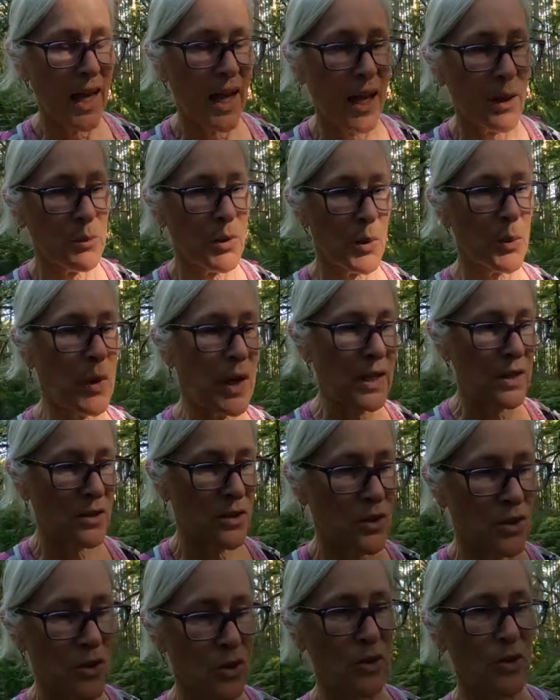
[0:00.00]
And we went
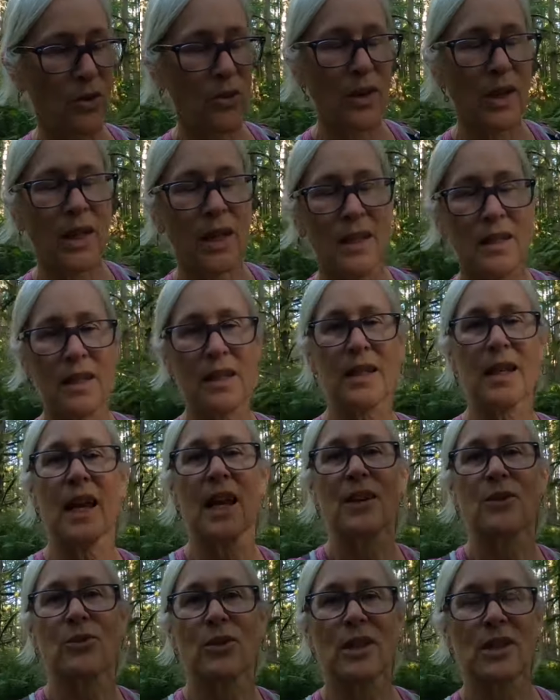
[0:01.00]
to the Indian
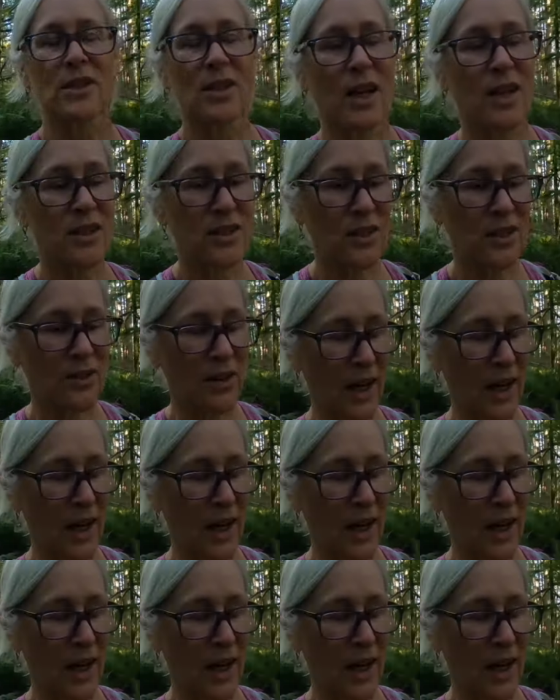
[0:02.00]
Henry's hunting